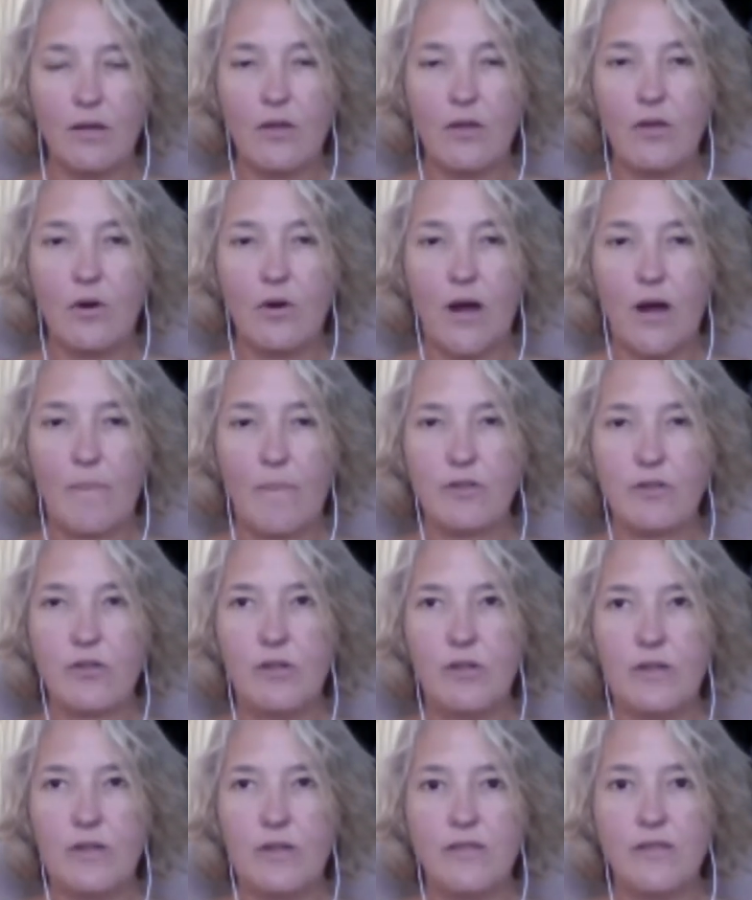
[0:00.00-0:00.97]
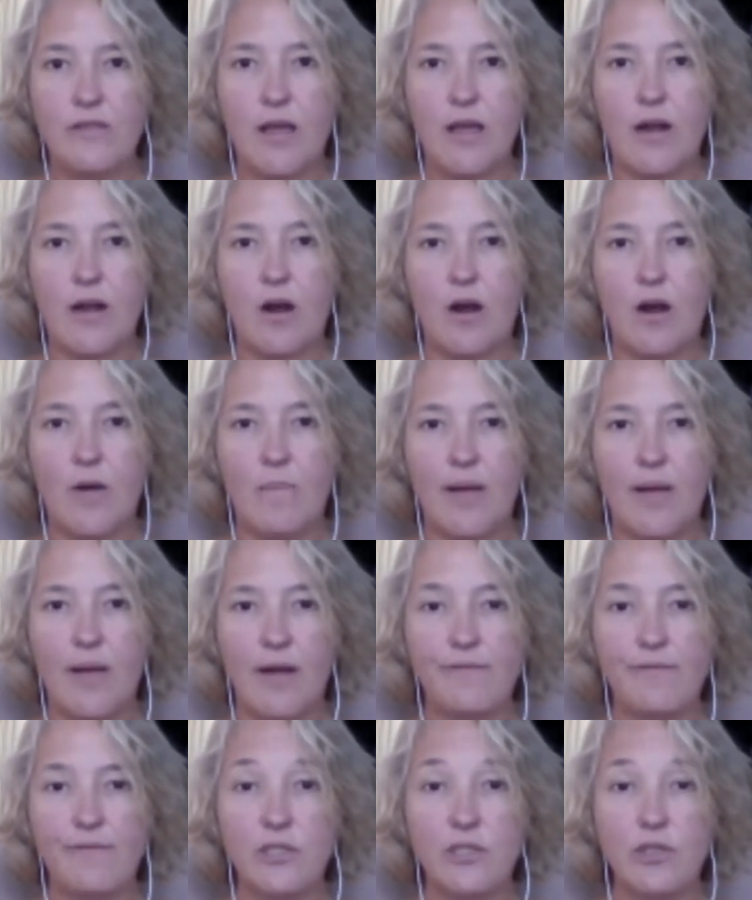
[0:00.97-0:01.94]
opportunities that are
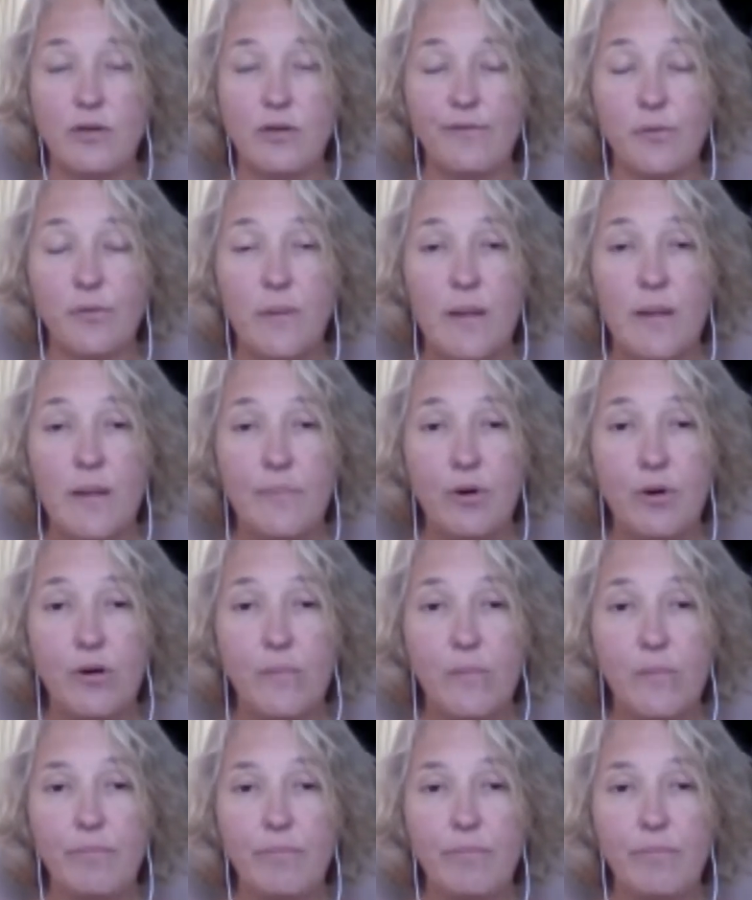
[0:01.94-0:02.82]
beneficial for people.